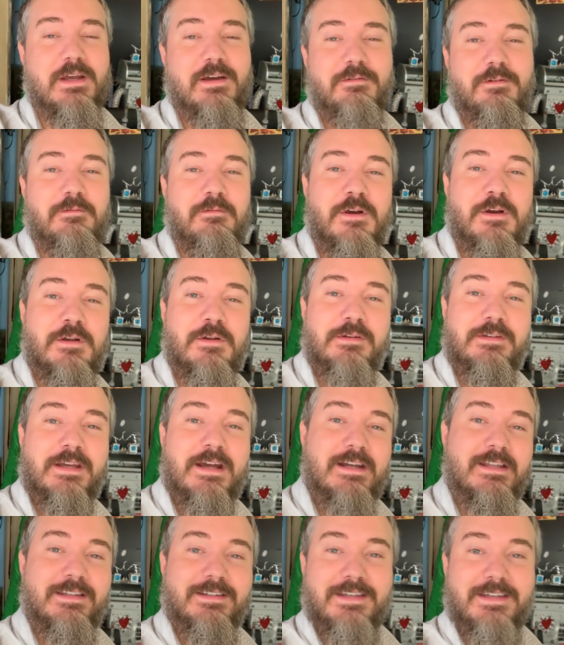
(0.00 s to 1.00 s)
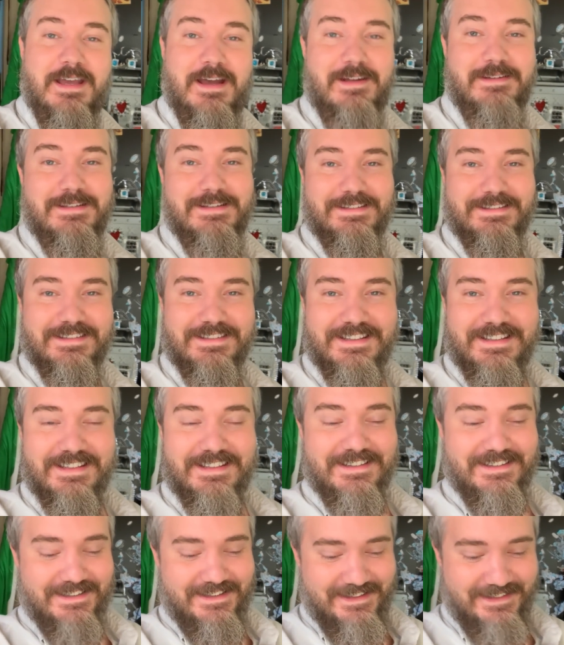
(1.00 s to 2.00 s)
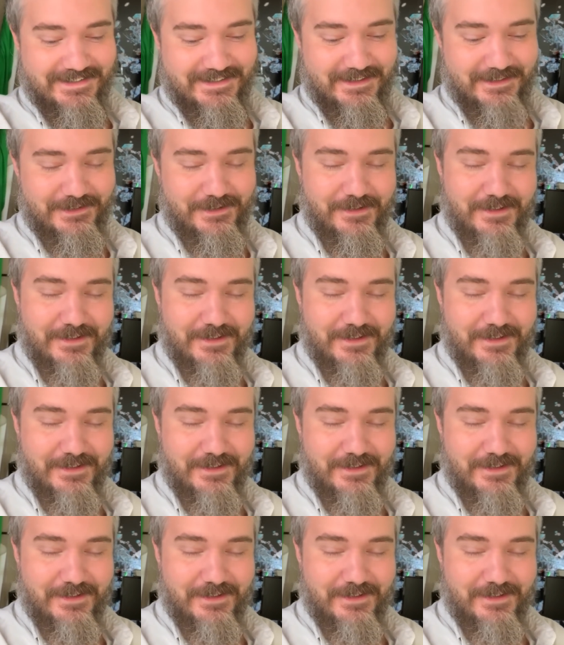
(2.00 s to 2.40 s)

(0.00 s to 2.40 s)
We have our very own tiny Italian in there.